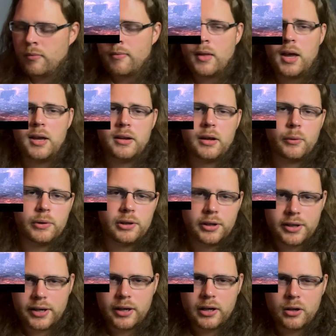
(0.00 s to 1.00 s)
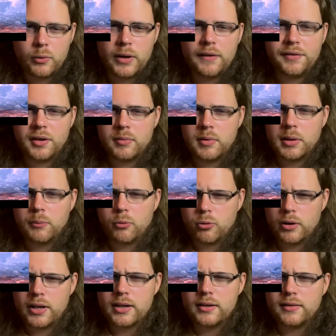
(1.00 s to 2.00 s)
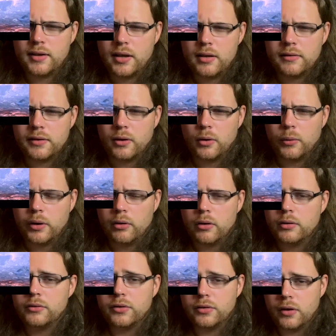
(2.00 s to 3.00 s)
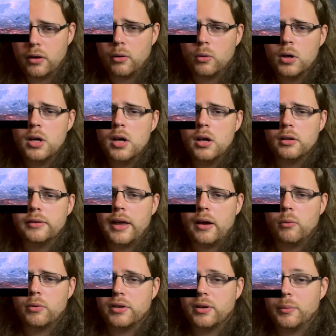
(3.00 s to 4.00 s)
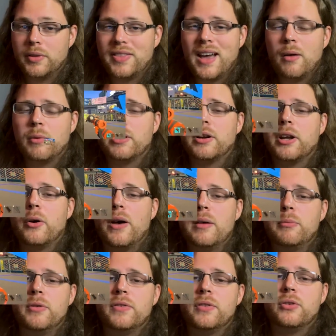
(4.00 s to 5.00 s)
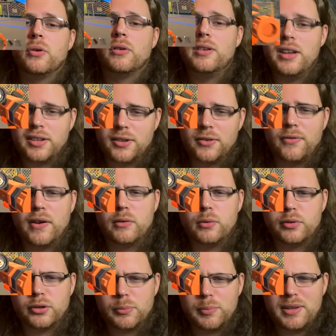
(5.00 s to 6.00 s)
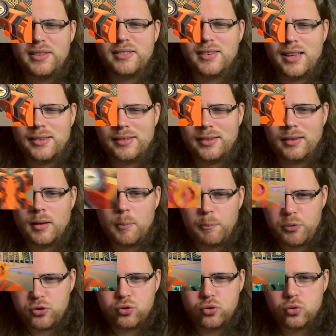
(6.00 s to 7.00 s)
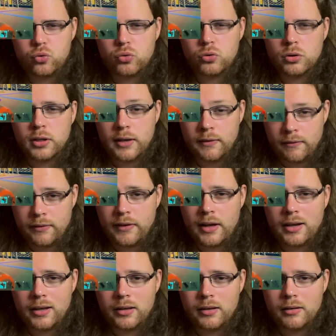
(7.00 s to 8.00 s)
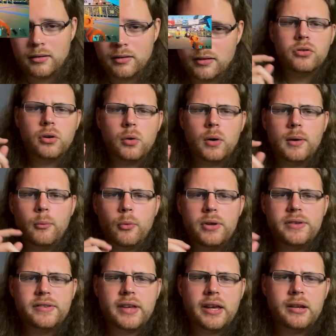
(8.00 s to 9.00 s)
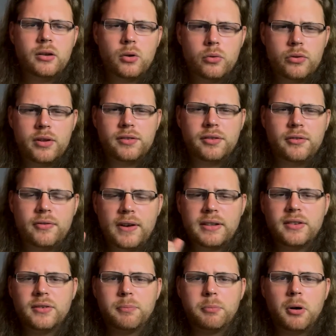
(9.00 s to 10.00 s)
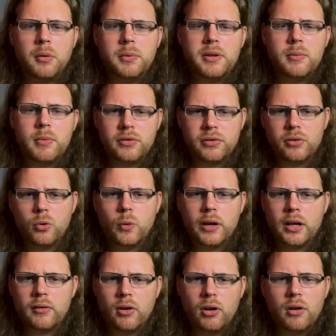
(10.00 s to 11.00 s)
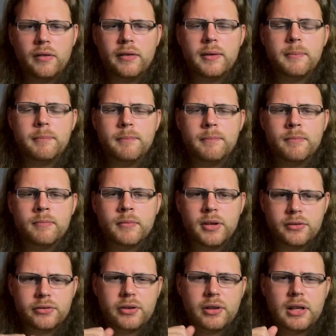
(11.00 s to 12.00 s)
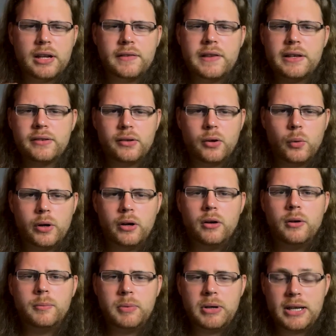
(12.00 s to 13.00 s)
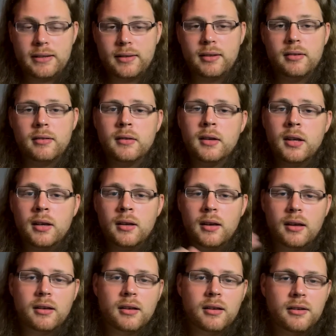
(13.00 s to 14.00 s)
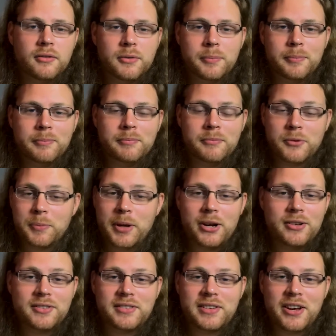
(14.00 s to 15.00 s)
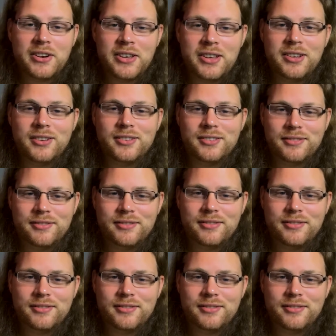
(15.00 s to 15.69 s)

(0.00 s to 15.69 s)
And now we look here, we have something pretty intense. intense. going on. So now we're done with that. We're going to go ahead and move into our next effect, which is going to be this nice wow. confetti. Wow. So on um, one side note, this effect is probably the most annoying out of all of them because there's a lot of things going on, but mm, from here it's downhill.